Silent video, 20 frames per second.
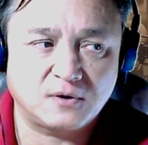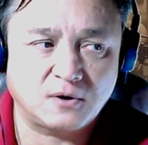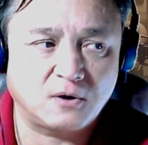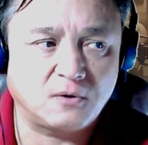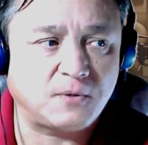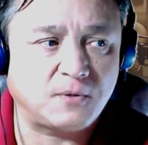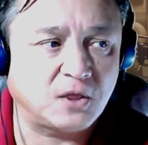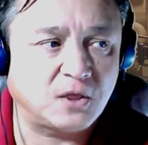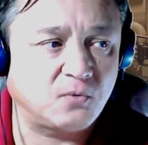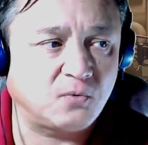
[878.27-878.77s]
Oh,
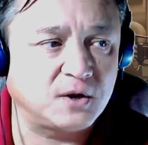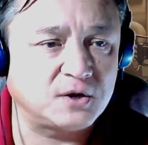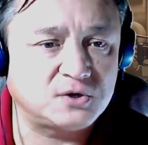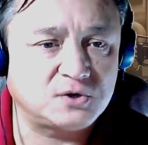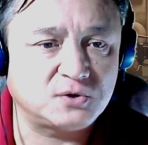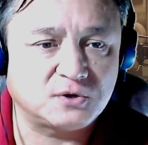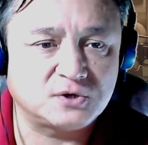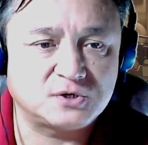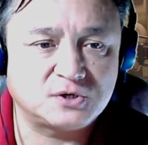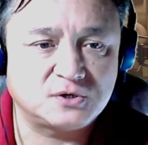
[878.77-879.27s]
by the way,
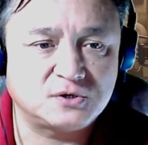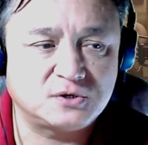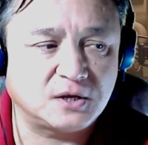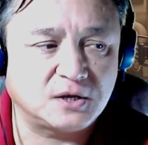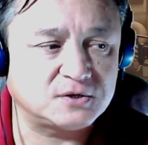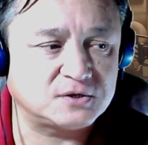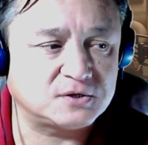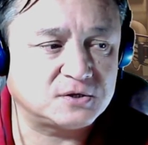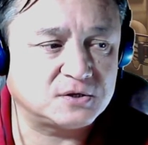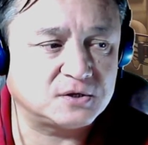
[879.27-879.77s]
too, I should
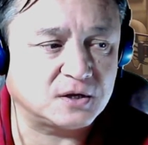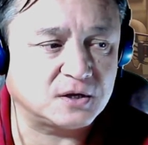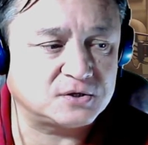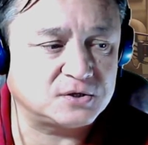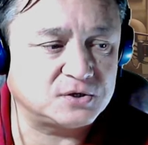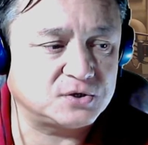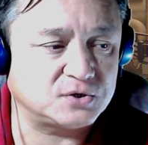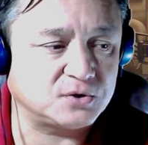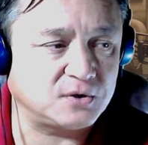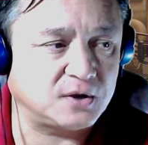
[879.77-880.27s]

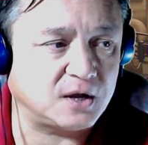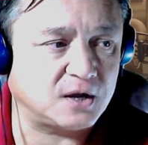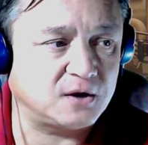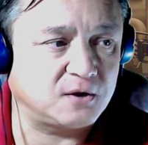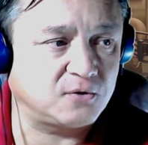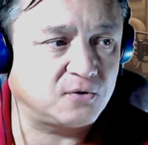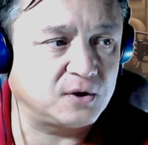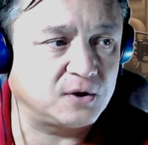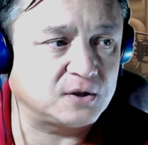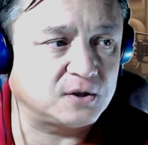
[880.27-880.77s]
show you how to
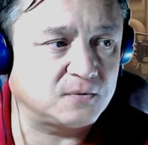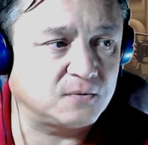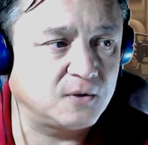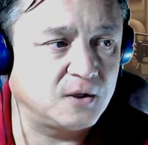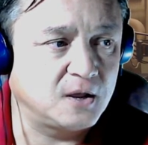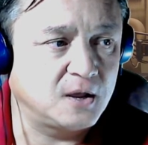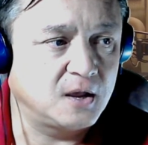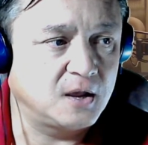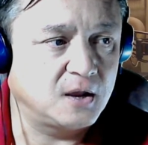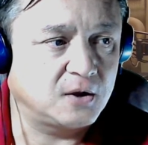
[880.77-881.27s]
create the
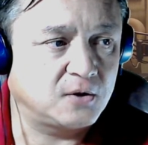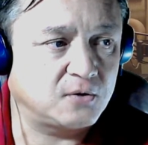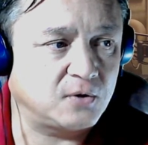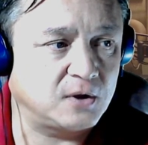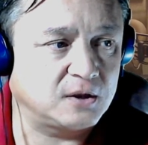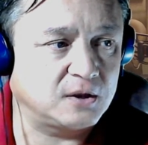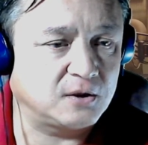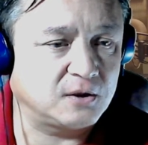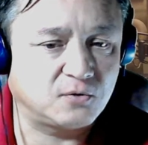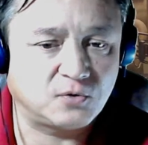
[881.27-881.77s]

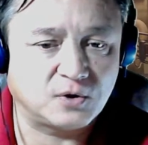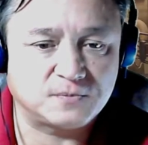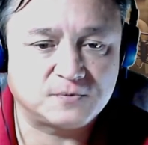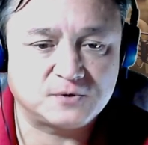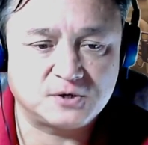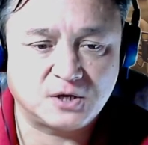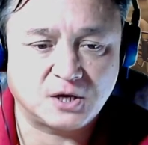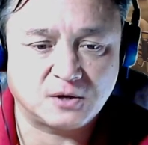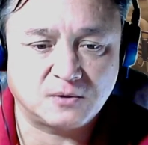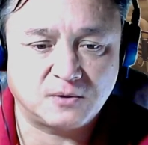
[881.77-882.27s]

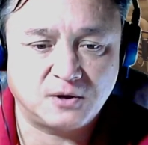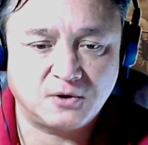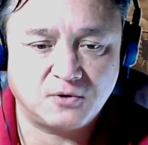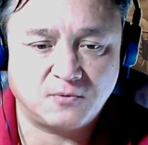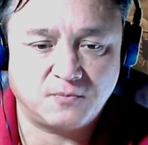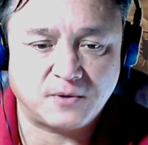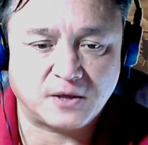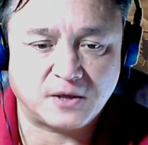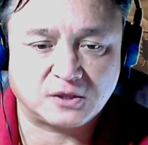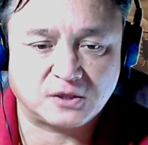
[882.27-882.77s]
encryption here. Let me
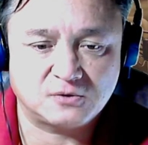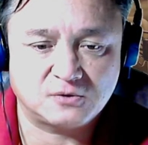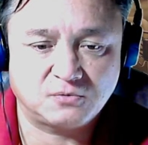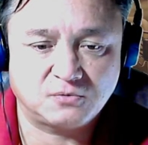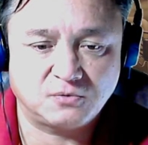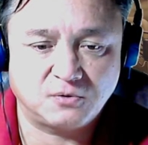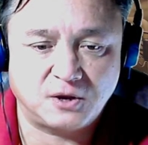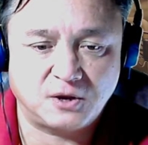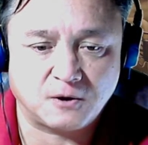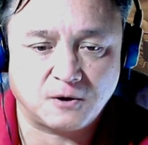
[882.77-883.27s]
go back
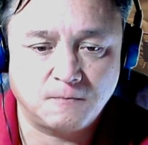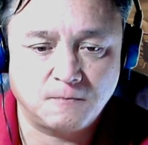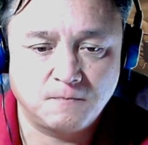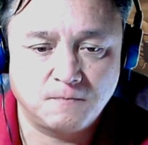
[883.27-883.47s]
through here.